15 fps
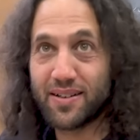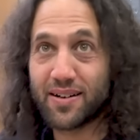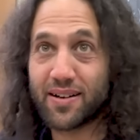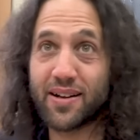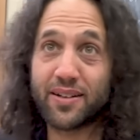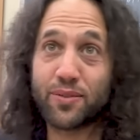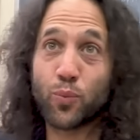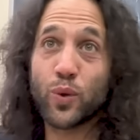
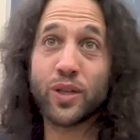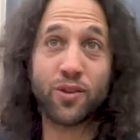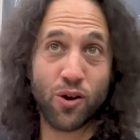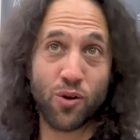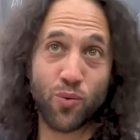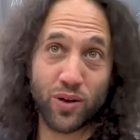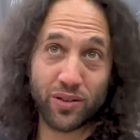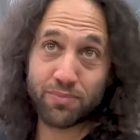Right? We
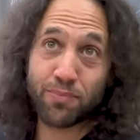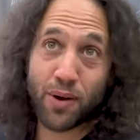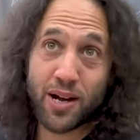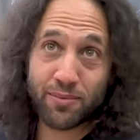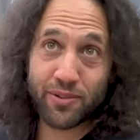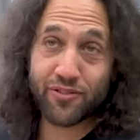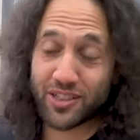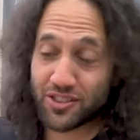know what
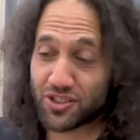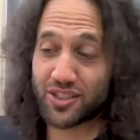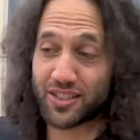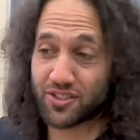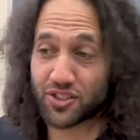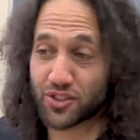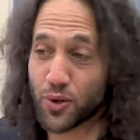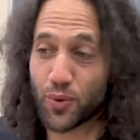prime divides,
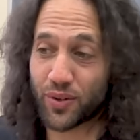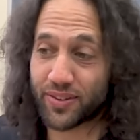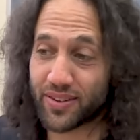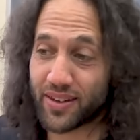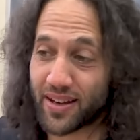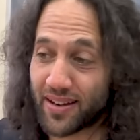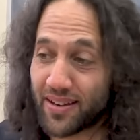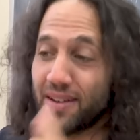it's 2 and
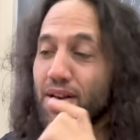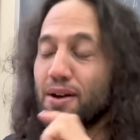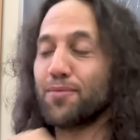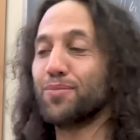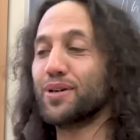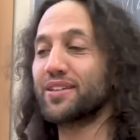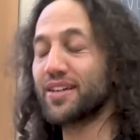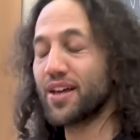3,
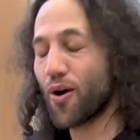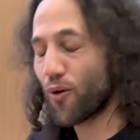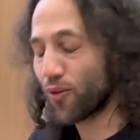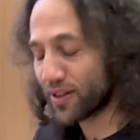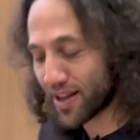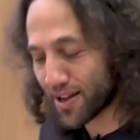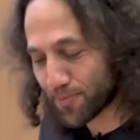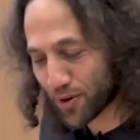but the
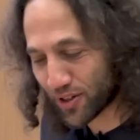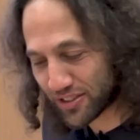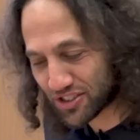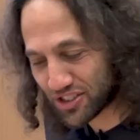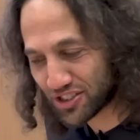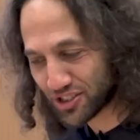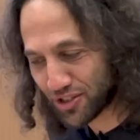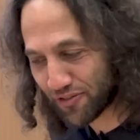only
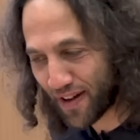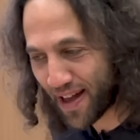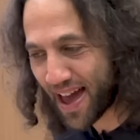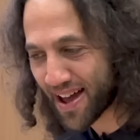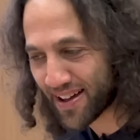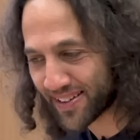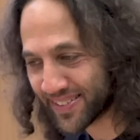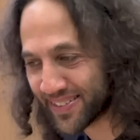hypothesis you've
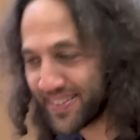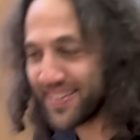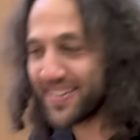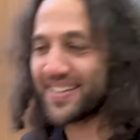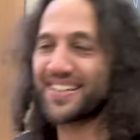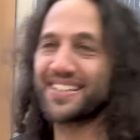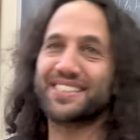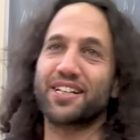had
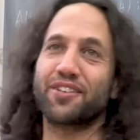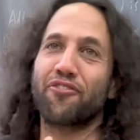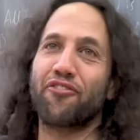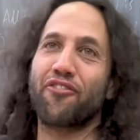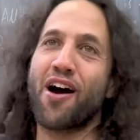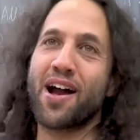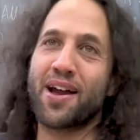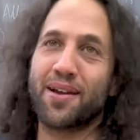is that
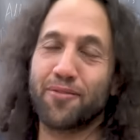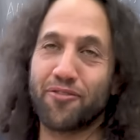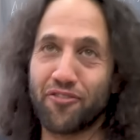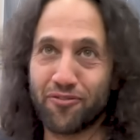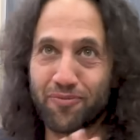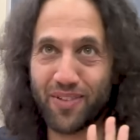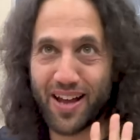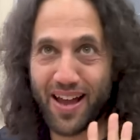5
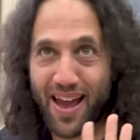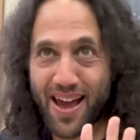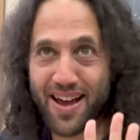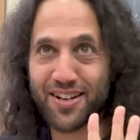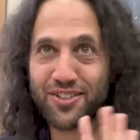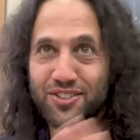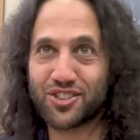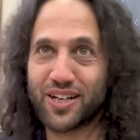
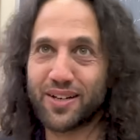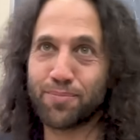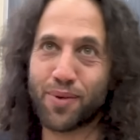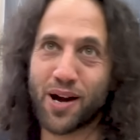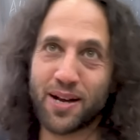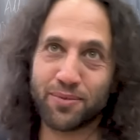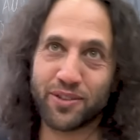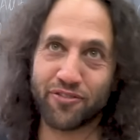has a
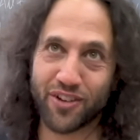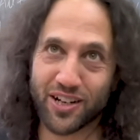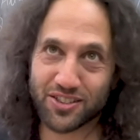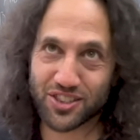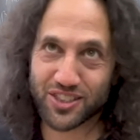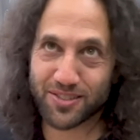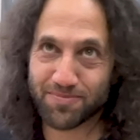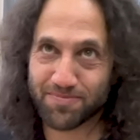prime
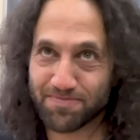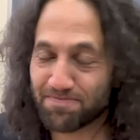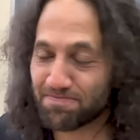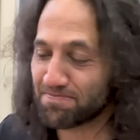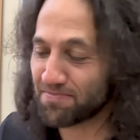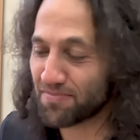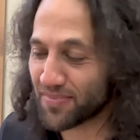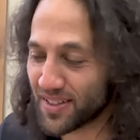divisor.
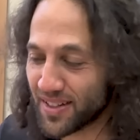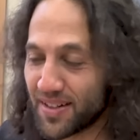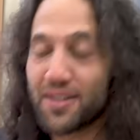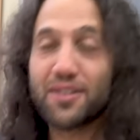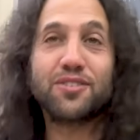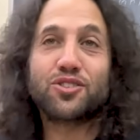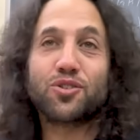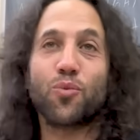
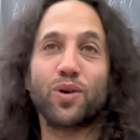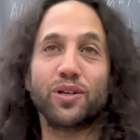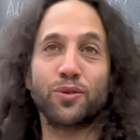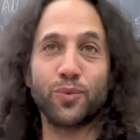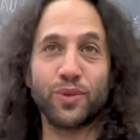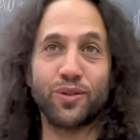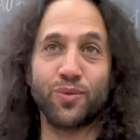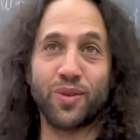So what do
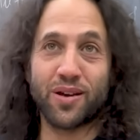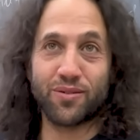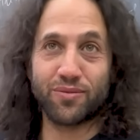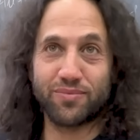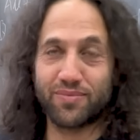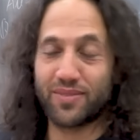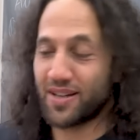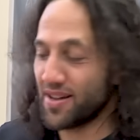we do now?
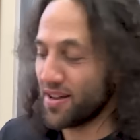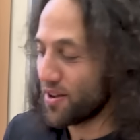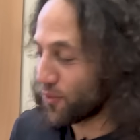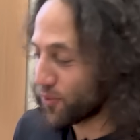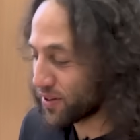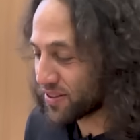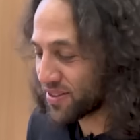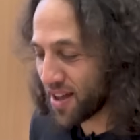
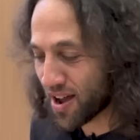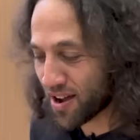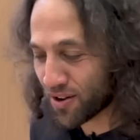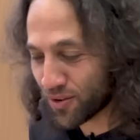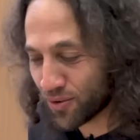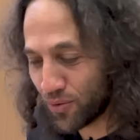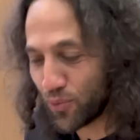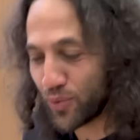Well,
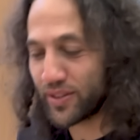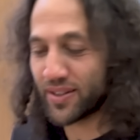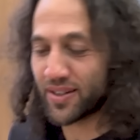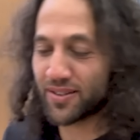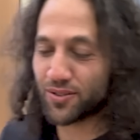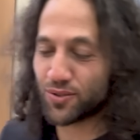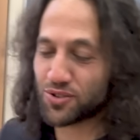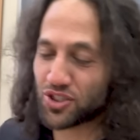now we
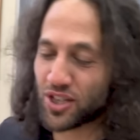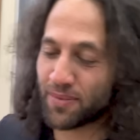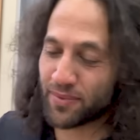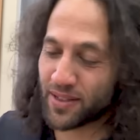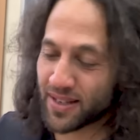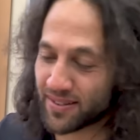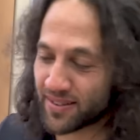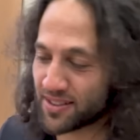turn to
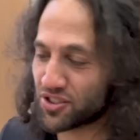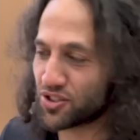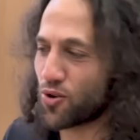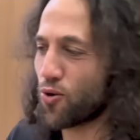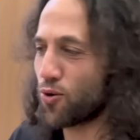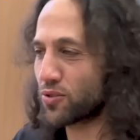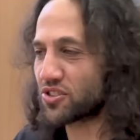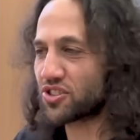something that's
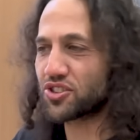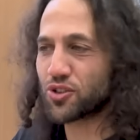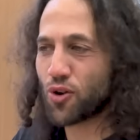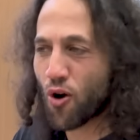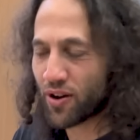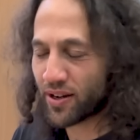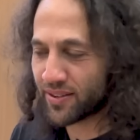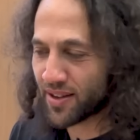called
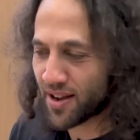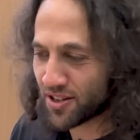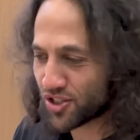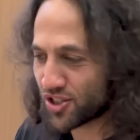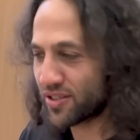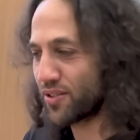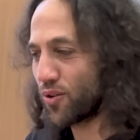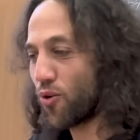strong
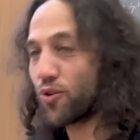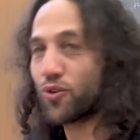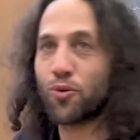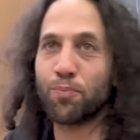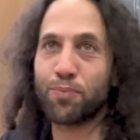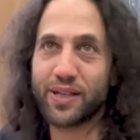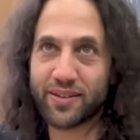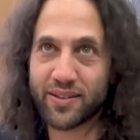induction or
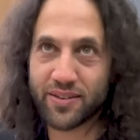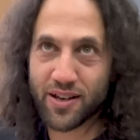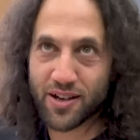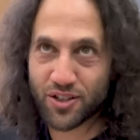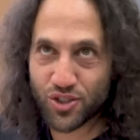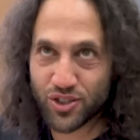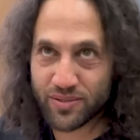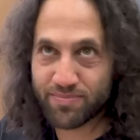complete
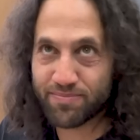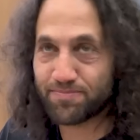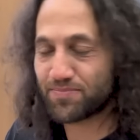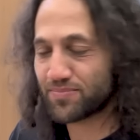induction,